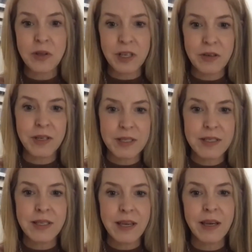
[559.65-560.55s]
that you can
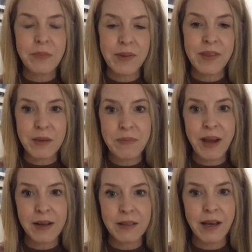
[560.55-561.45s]
see, but the
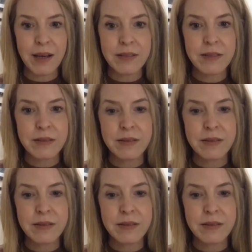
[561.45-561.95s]
impact lasts.